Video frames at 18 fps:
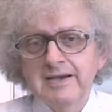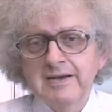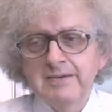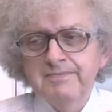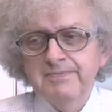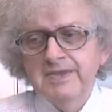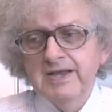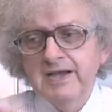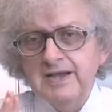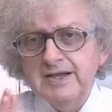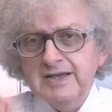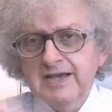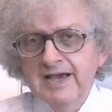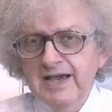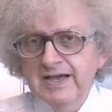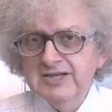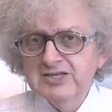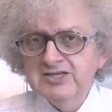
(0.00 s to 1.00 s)
um,
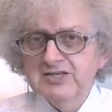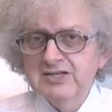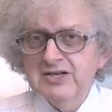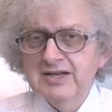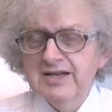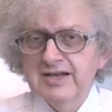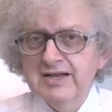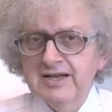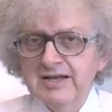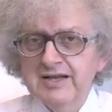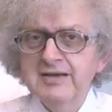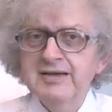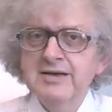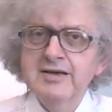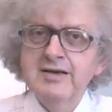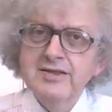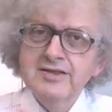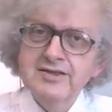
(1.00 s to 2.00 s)
occasionally,
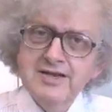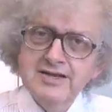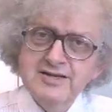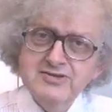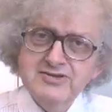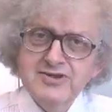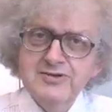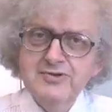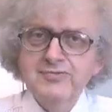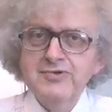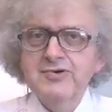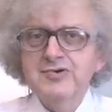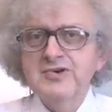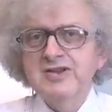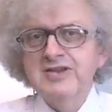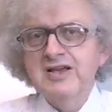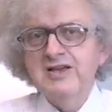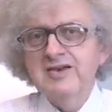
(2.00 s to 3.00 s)
things go
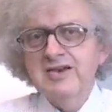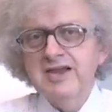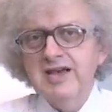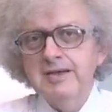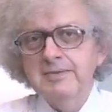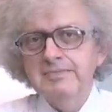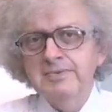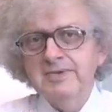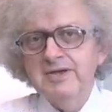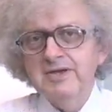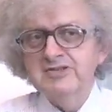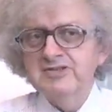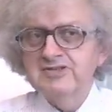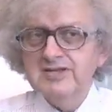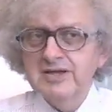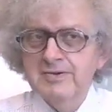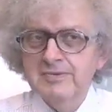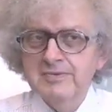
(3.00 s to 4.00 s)
wrong in our lab,
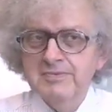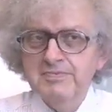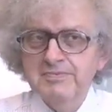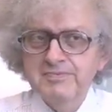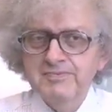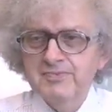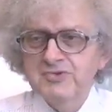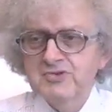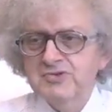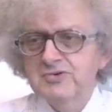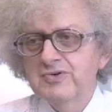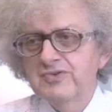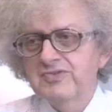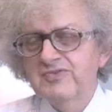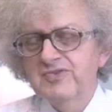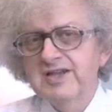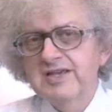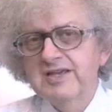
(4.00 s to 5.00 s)
and so two or
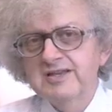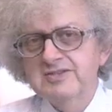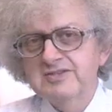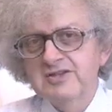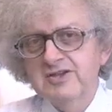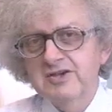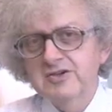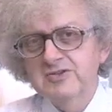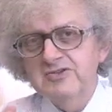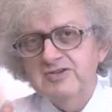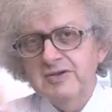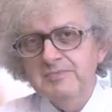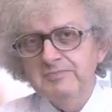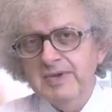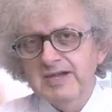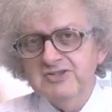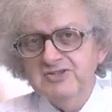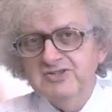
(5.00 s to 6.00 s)
three years ago, some
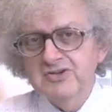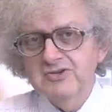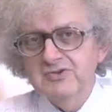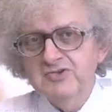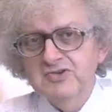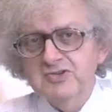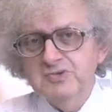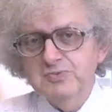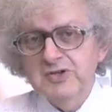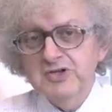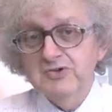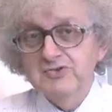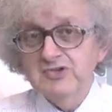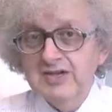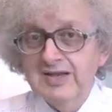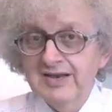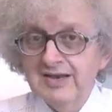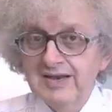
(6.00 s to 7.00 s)
of my students were
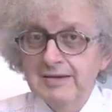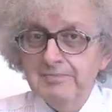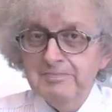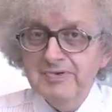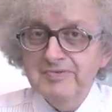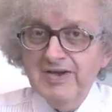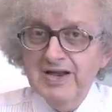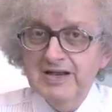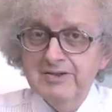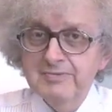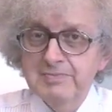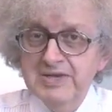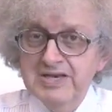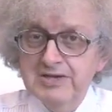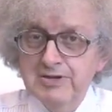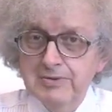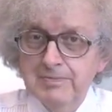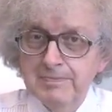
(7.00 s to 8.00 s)
using a lump of
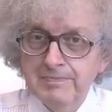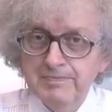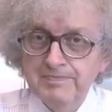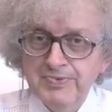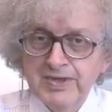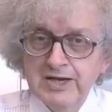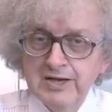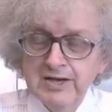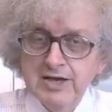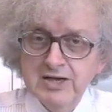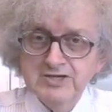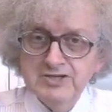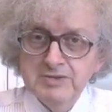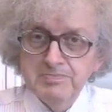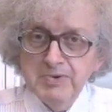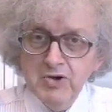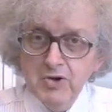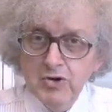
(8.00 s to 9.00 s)
aluminium as
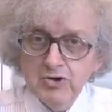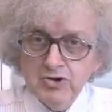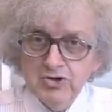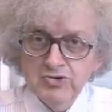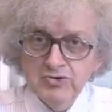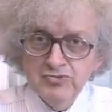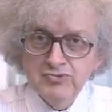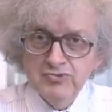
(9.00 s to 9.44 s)
a block,